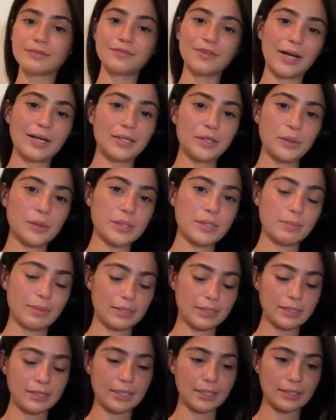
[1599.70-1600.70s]
find little
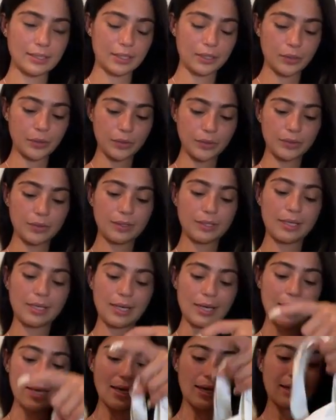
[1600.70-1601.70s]
spaces as I go.
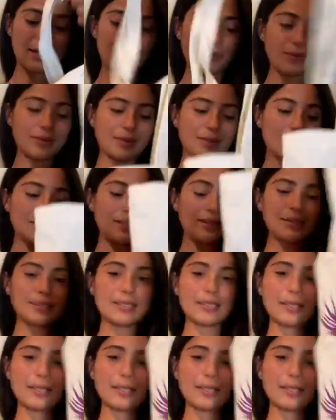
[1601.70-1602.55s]
And now this is